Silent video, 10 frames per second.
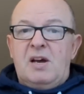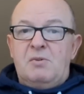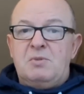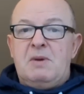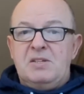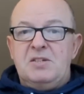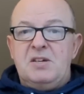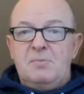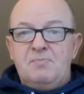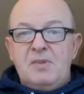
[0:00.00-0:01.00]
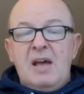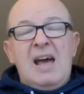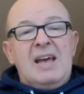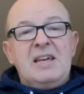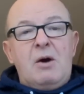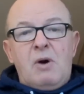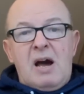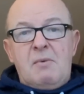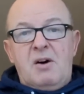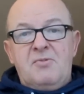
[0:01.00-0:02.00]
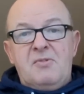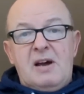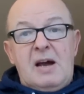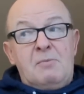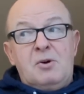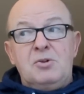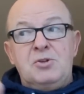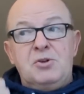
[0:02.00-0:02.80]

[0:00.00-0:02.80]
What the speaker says: I was meant to do. Anyhow, I'm off. I'm going to